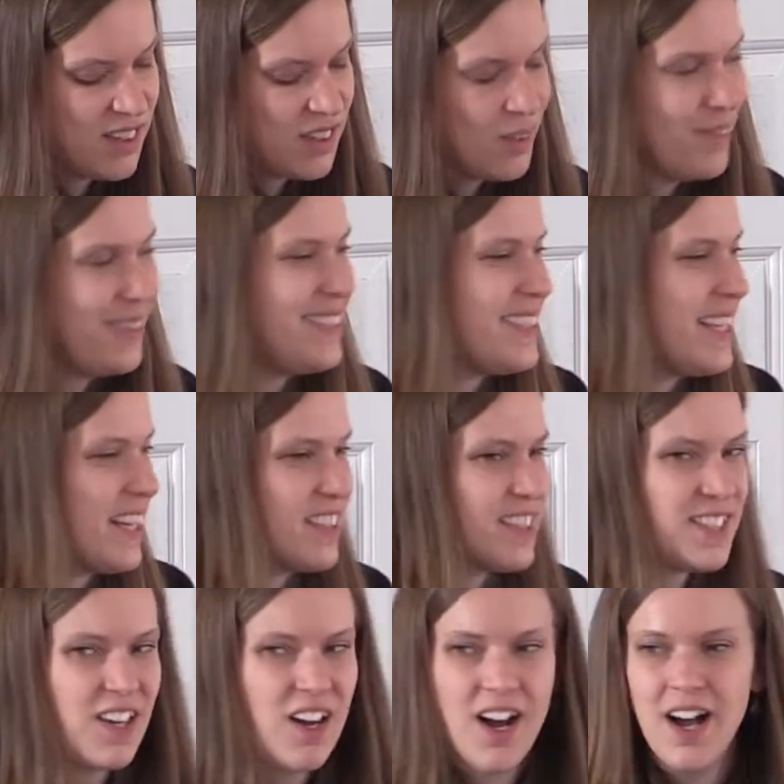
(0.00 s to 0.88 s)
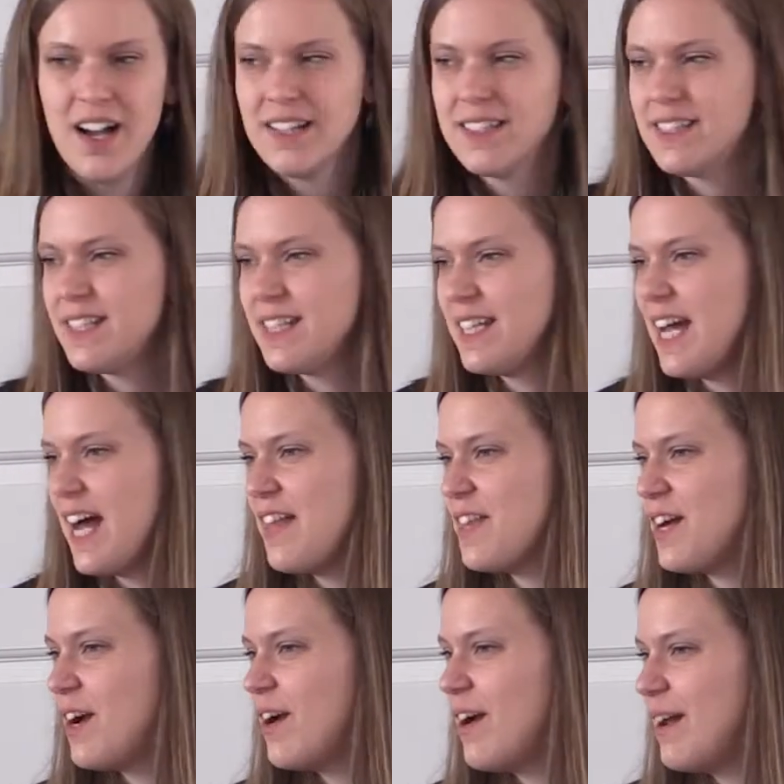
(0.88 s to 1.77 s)
We sang songs
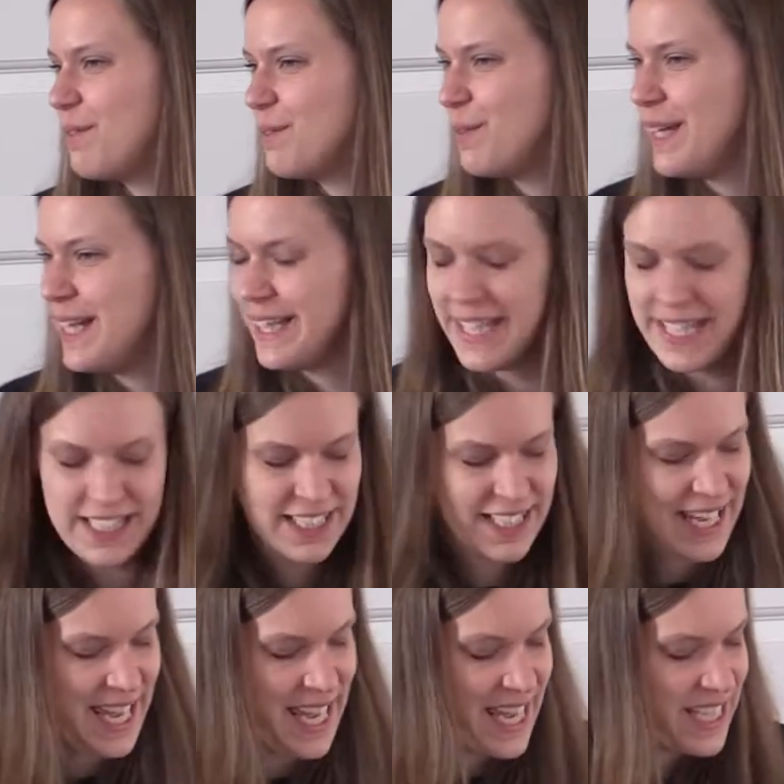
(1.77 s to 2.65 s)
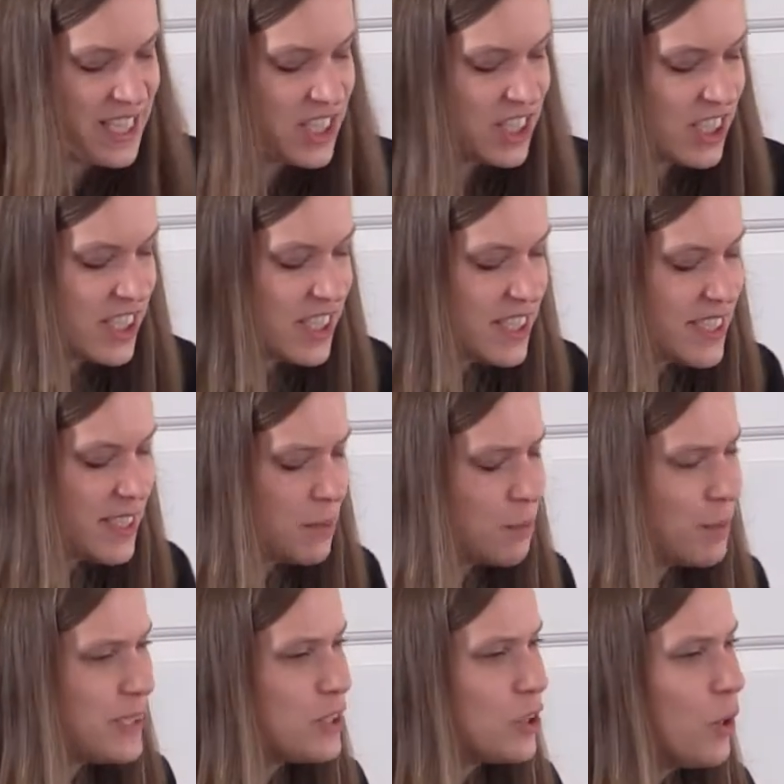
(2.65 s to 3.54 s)
together, and we lit candles, and
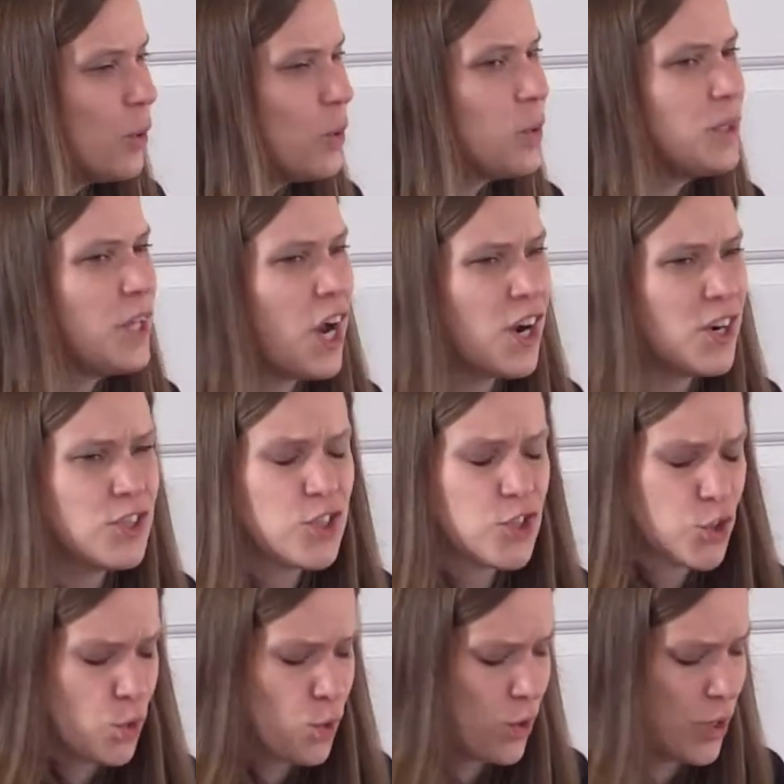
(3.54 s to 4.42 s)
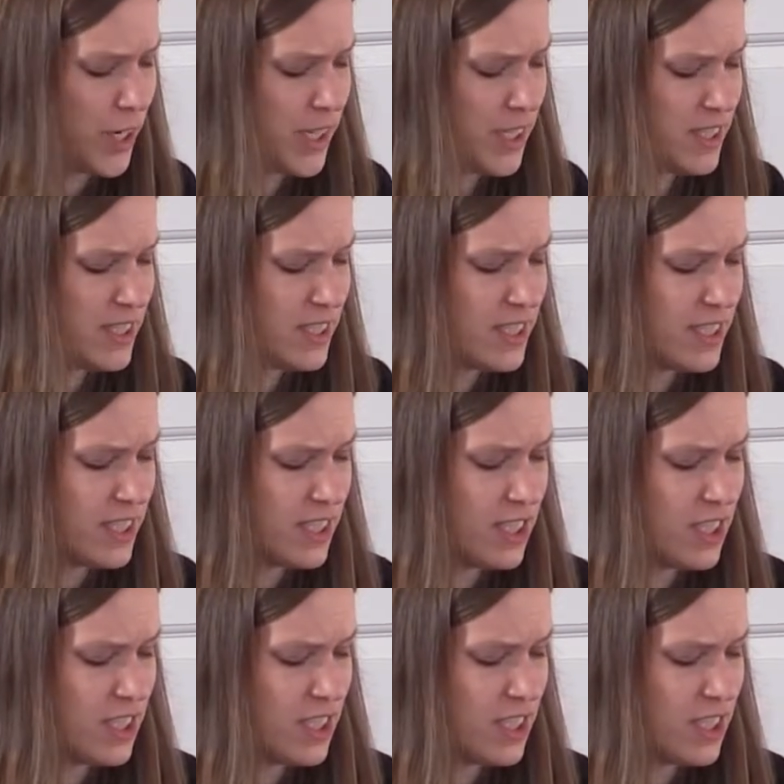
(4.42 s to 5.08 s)
we told our stories.